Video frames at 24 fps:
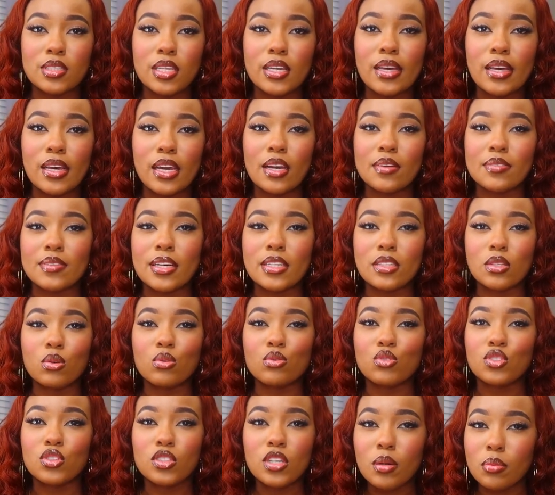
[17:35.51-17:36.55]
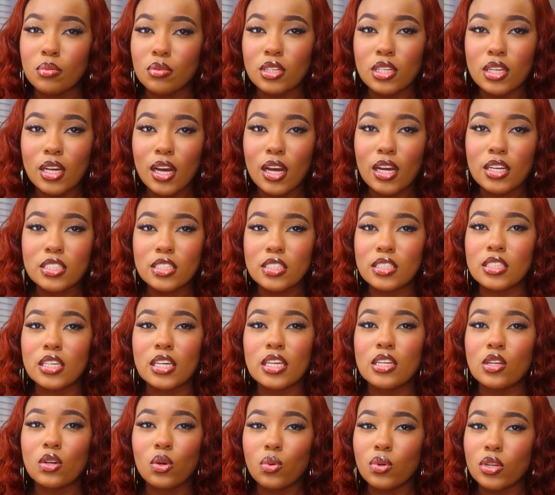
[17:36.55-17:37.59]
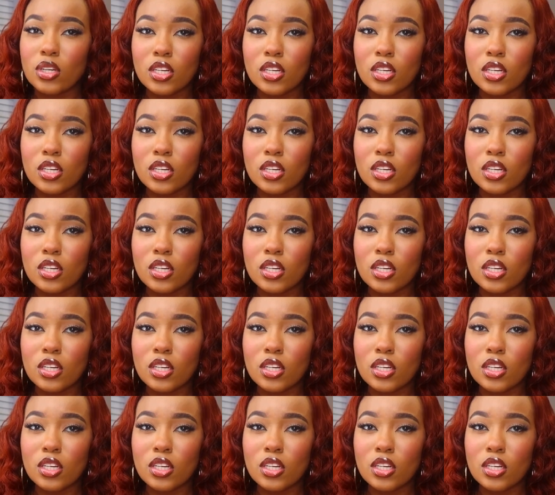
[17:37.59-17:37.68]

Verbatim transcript: that have like those stubborn knots that don't want